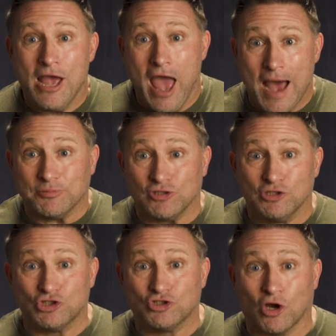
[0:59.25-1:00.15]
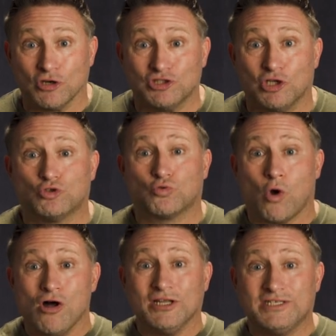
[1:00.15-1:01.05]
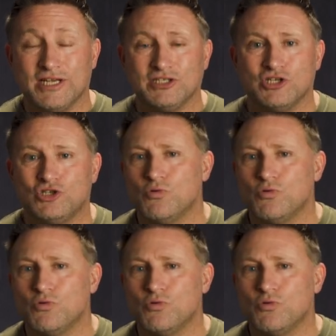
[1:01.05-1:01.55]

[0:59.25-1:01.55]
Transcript: Absalom starts to draw attention